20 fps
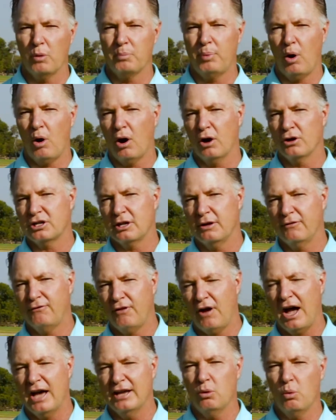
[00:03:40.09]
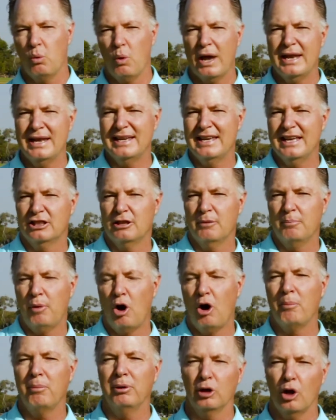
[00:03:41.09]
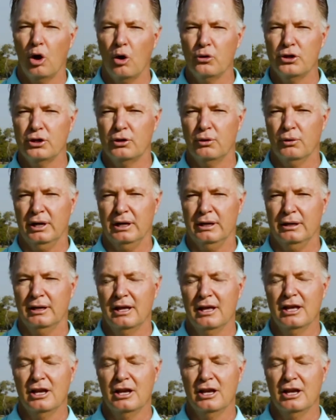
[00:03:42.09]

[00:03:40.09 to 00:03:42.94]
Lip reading: parts and find a way to get the ball below the green.